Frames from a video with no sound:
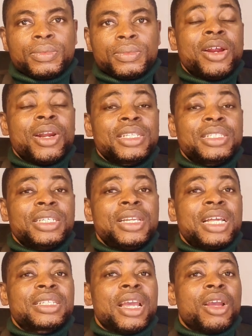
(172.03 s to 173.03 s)
Another thing
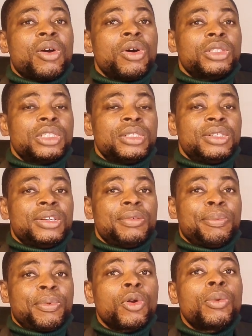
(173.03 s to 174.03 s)
that can cause
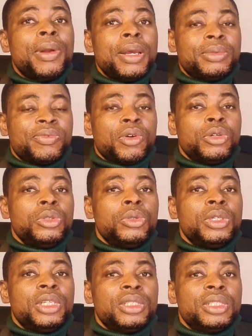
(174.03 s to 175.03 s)
problems for you
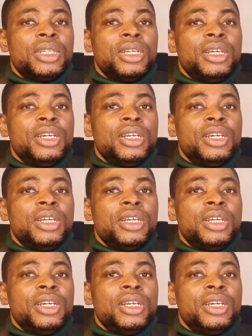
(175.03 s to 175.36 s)
is